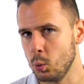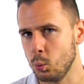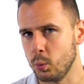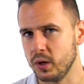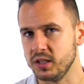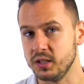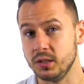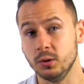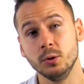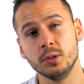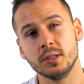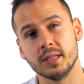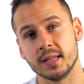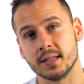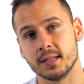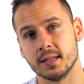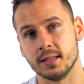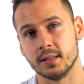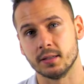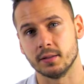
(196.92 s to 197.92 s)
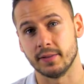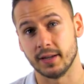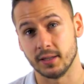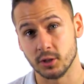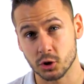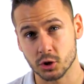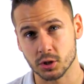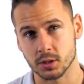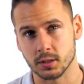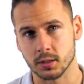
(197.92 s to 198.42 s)
When used as an
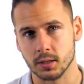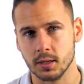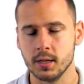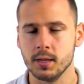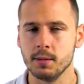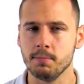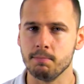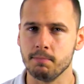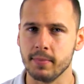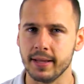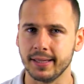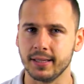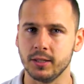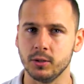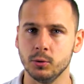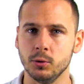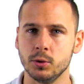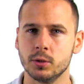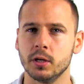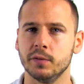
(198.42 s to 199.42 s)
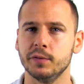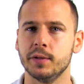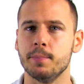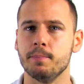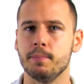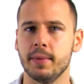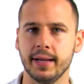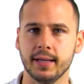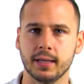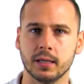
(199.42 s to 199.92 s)
intervention, make use of the
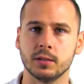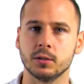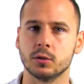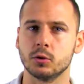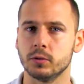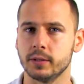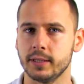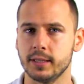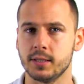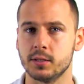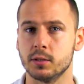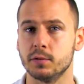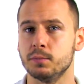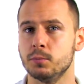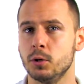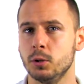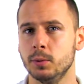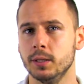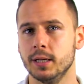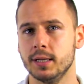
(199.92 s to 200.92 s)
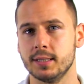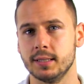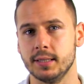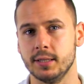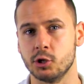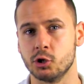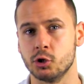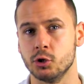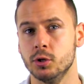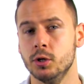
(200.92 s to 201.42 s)
Maitland grades of
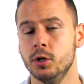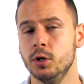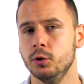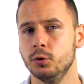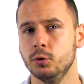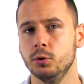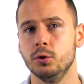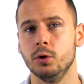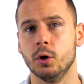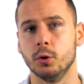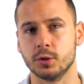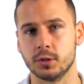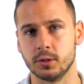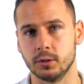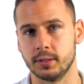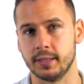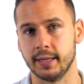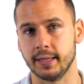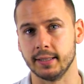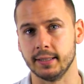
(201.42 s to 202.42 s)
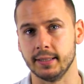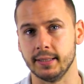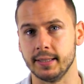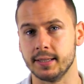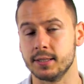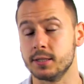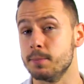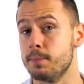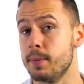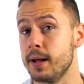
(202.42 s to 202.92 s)
mobilization to dose your
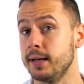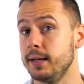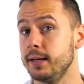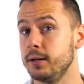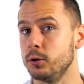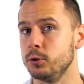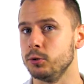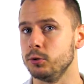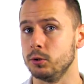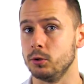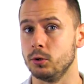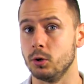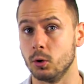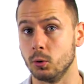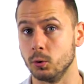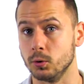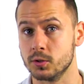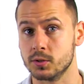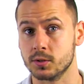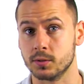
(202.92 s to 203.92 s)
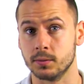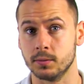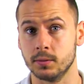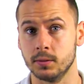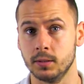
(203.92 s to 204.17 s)
techniques depending on your goals.